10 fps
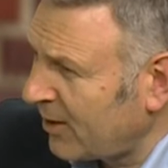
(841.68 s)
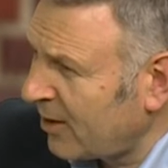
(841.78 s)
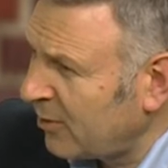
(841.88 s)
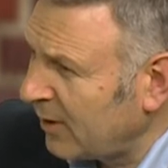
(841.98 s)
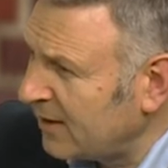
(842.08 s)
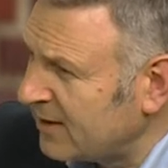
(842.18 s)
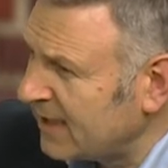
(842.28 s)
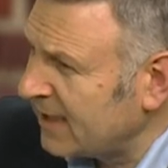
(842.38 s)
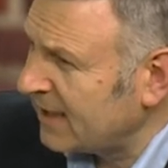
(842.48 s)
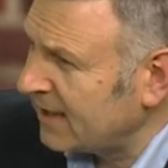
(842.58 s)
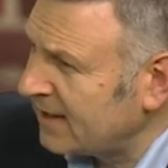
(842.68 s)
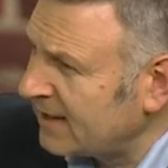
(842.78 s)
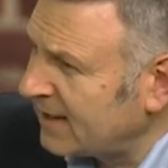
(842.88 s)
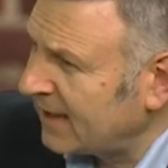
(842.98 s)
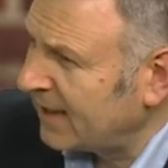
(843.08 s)
enough with Lidsey and
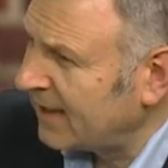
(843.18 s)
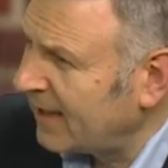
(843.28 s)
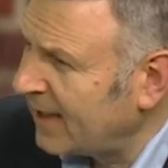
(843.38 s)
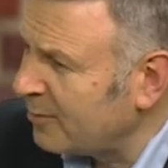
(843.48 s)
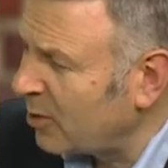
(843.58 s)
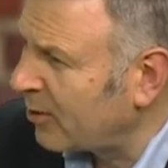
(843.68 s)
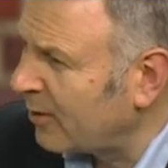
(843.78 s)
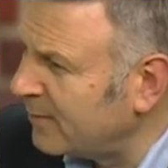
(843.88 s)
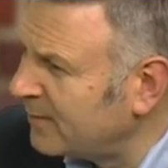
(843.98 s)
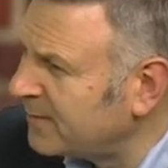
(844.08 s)
uh, Brockham?